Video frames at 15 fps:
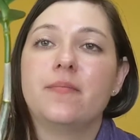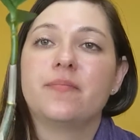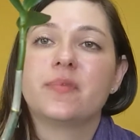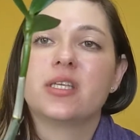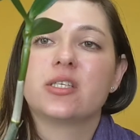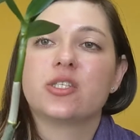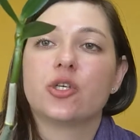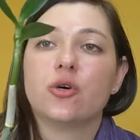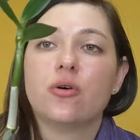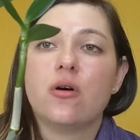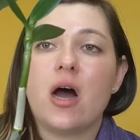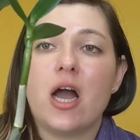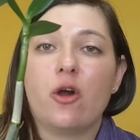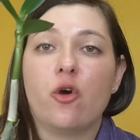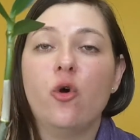So
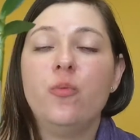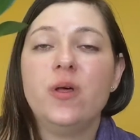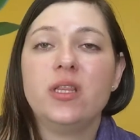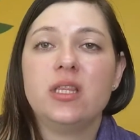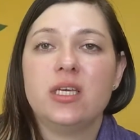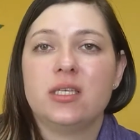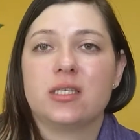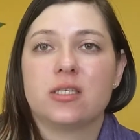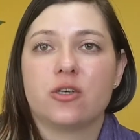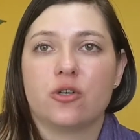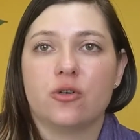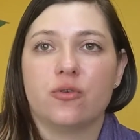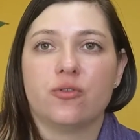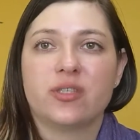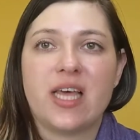I hope that these
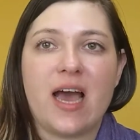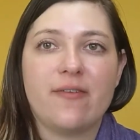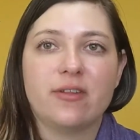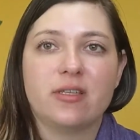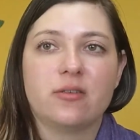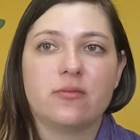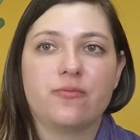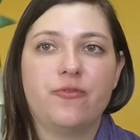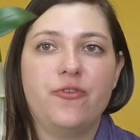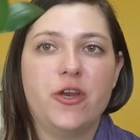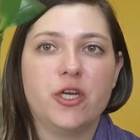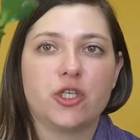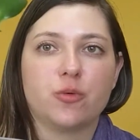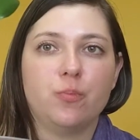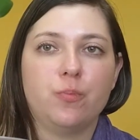growths haven't
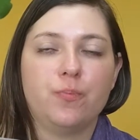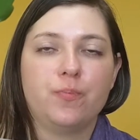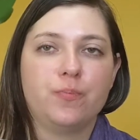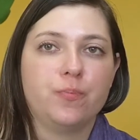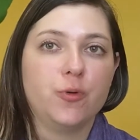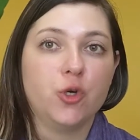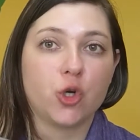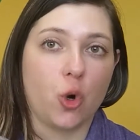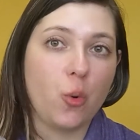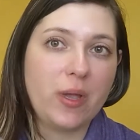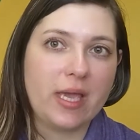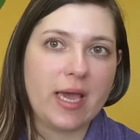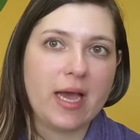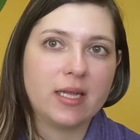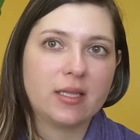finished growing
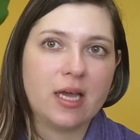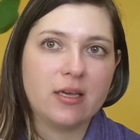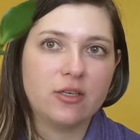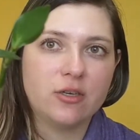yet.